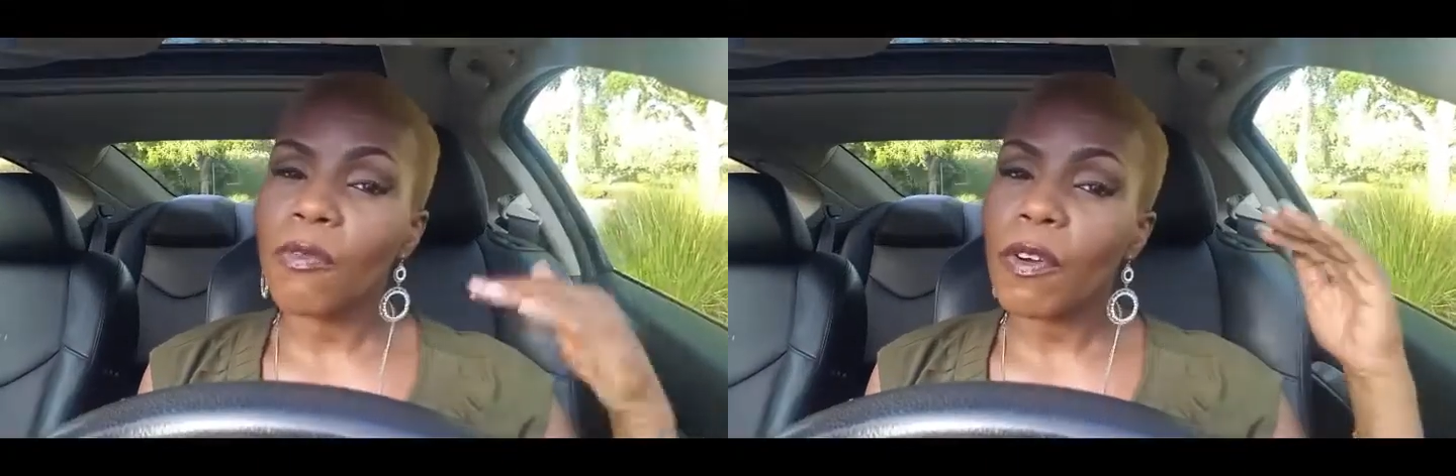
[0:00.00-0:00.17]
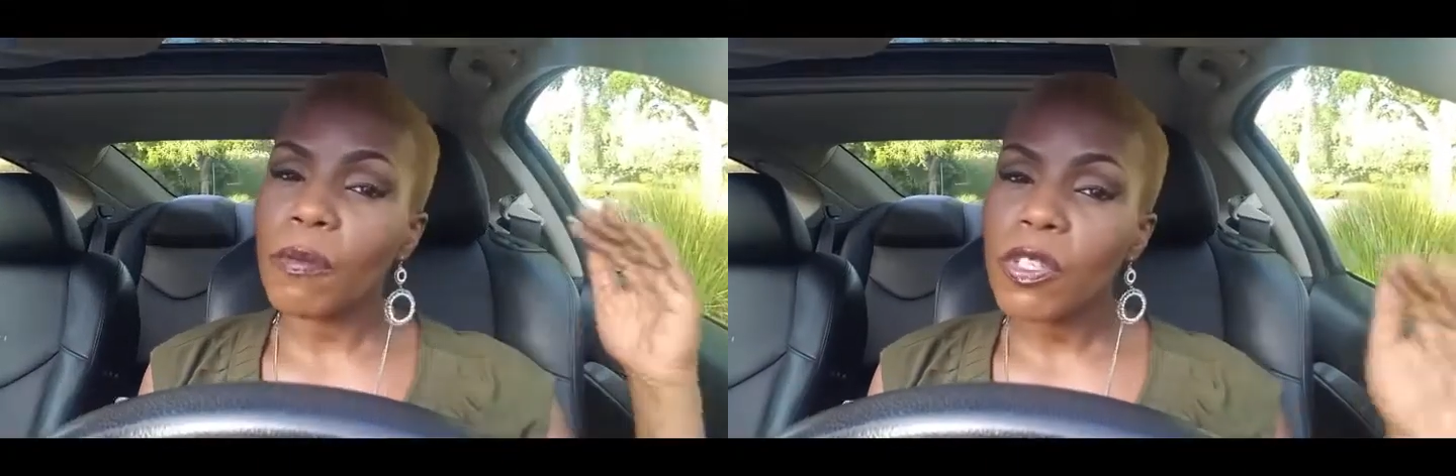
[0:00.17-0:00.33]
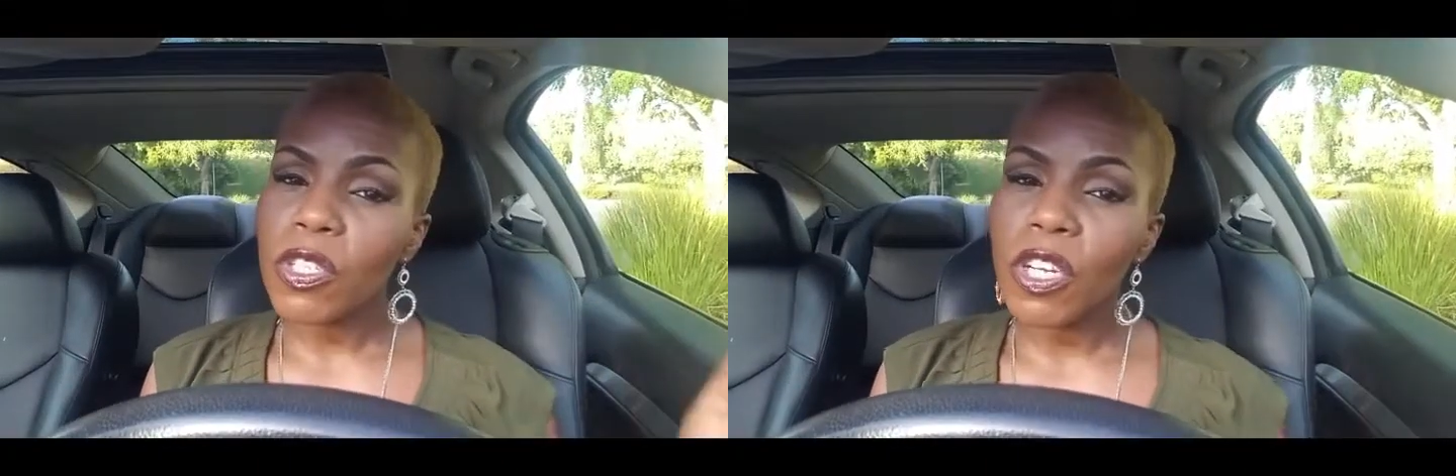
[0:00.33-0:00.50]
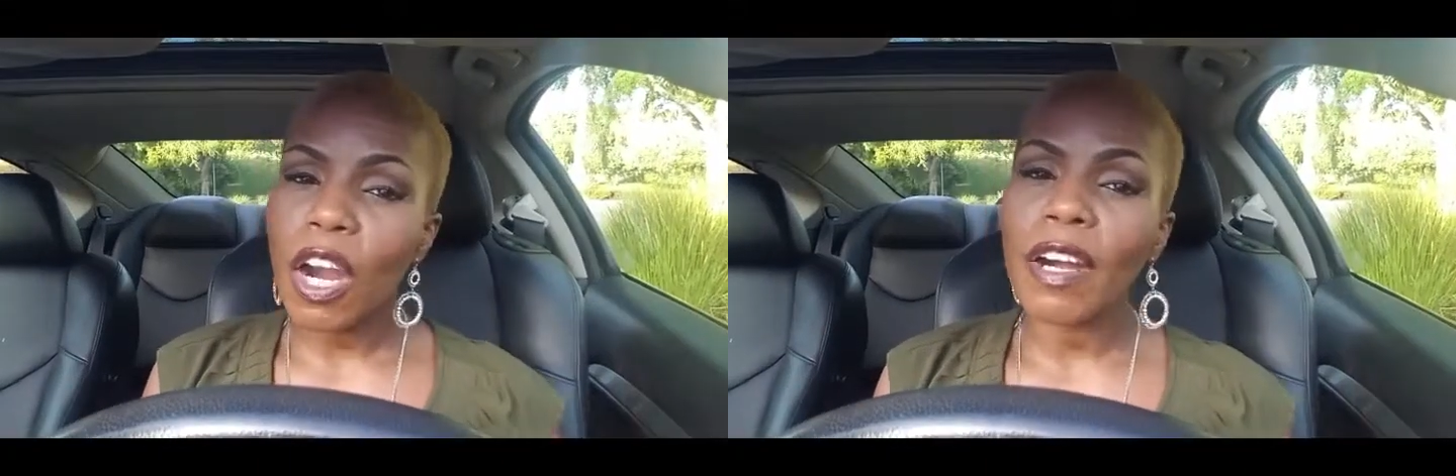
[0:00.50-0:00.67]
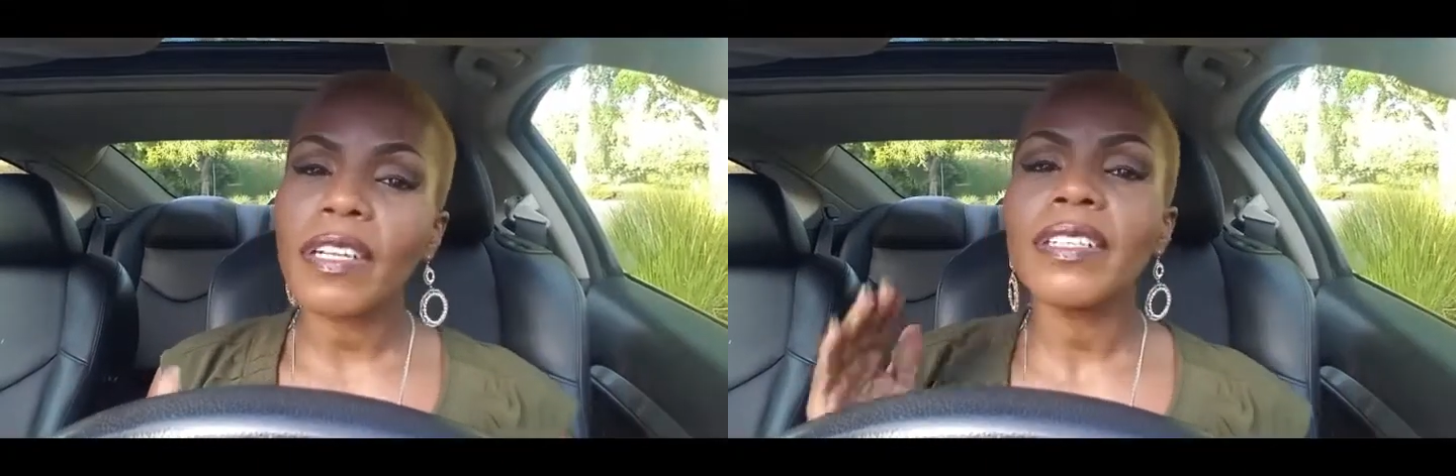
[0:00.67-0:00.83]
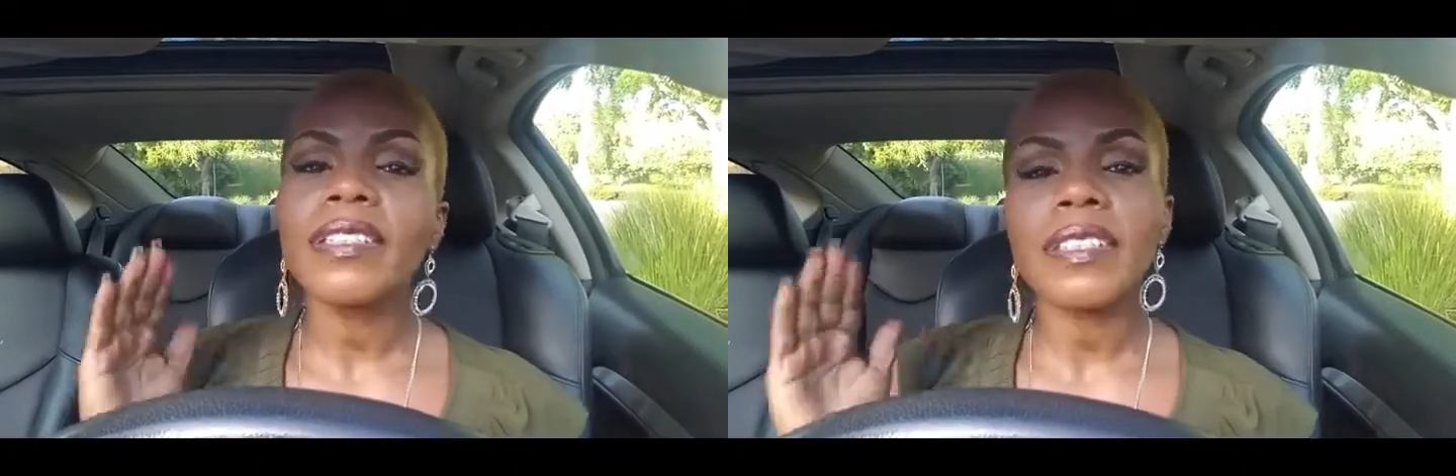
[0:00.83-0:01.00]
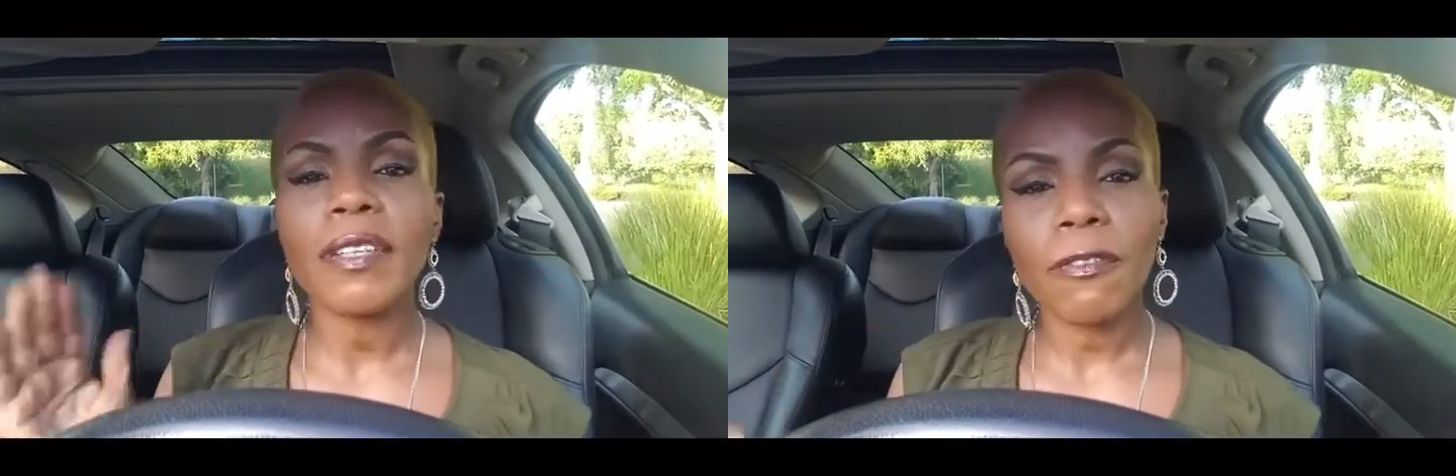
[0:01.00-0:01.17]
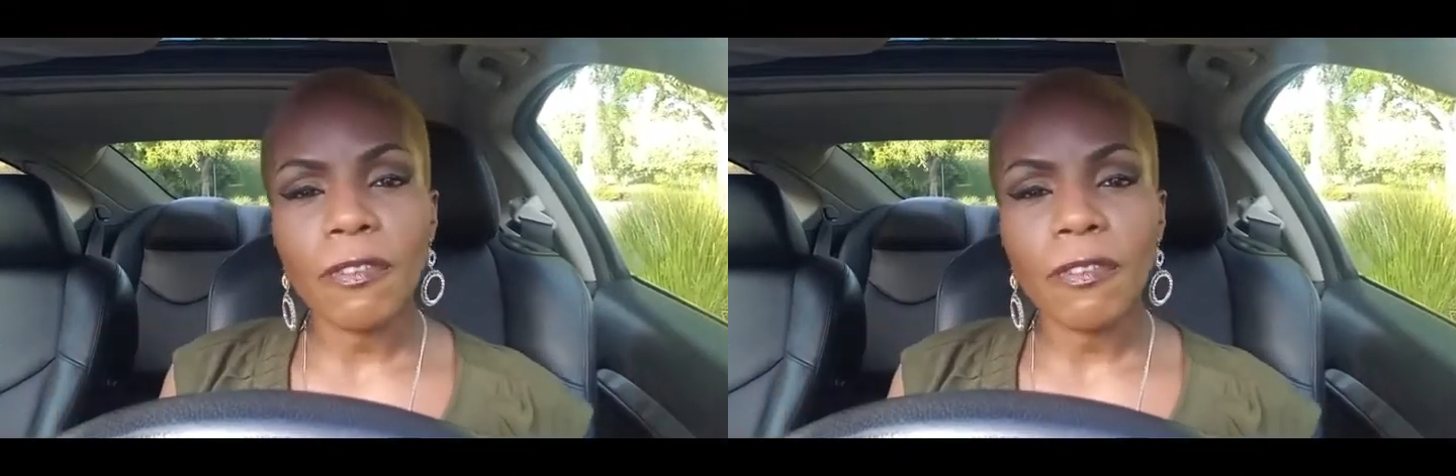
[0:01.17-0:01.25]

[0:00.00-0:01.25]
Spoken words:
from start to